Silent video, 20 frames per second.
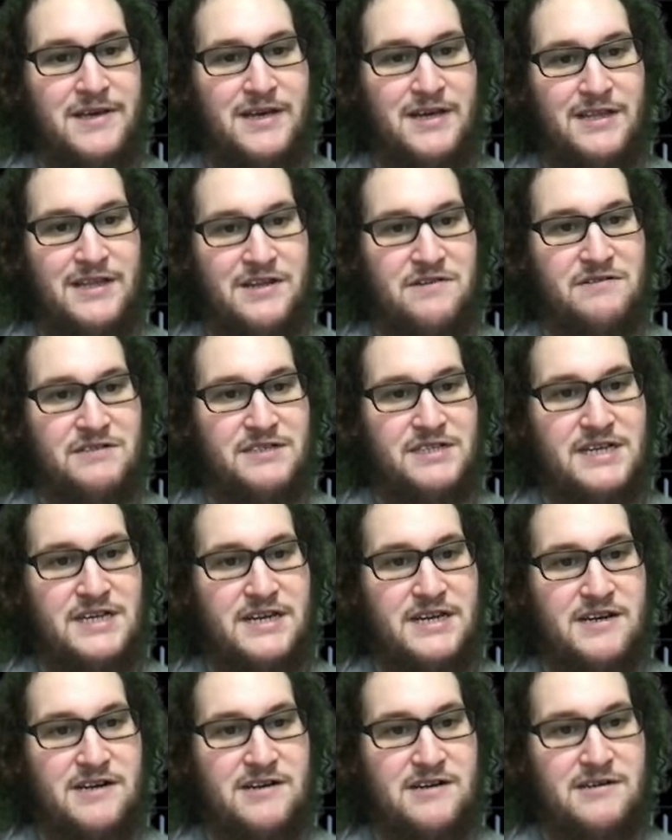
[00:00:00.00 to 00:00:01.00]
And then you see
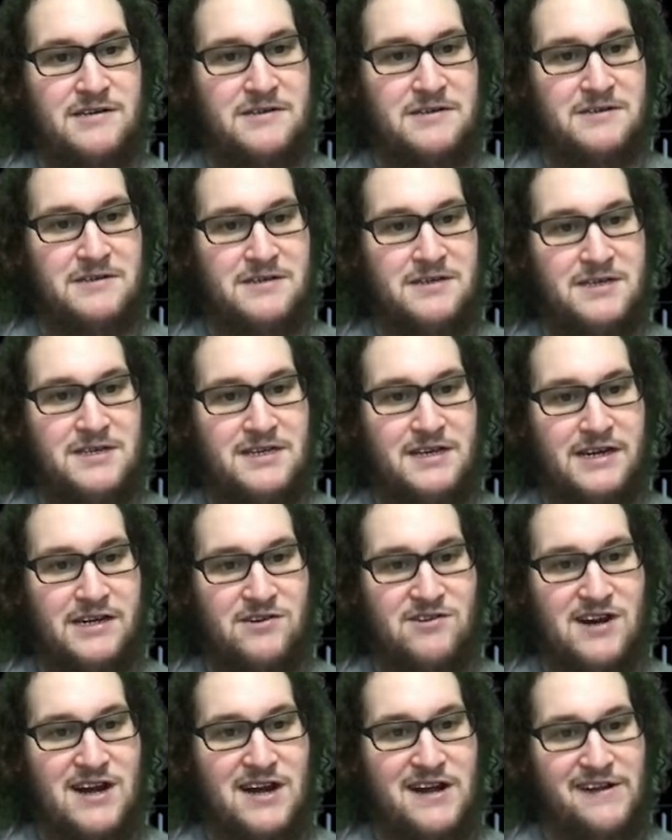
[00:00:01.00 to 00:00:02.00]
here, it
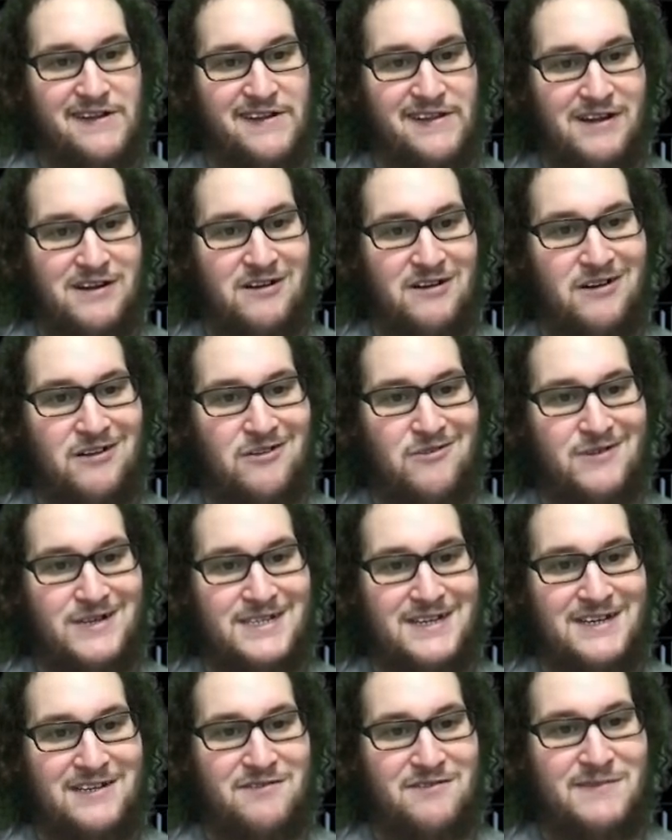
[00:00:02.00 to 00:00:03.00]
crashed like all the way
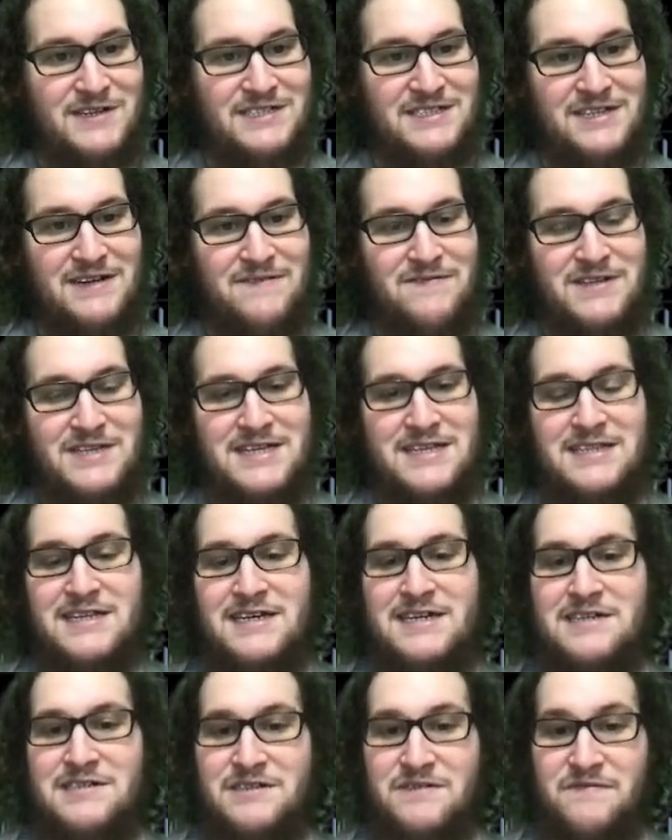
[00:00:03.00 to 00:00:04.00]
down to about
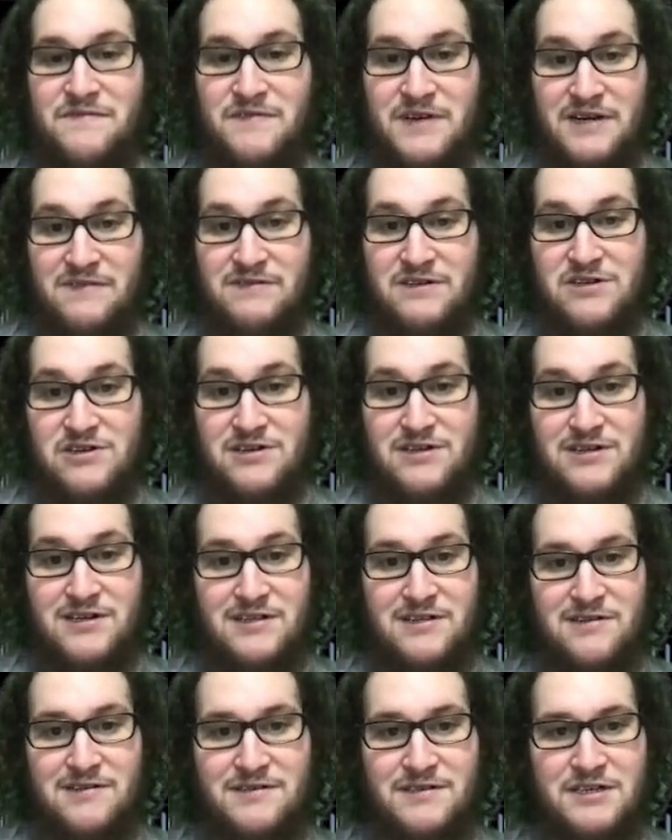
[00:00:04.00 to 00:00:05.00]

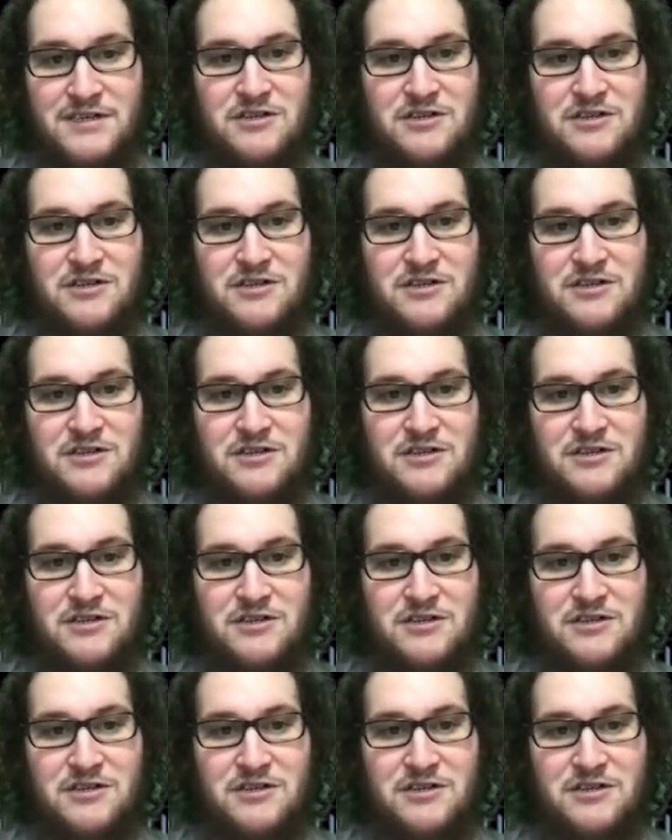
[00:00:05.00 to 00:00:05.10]
$17,500.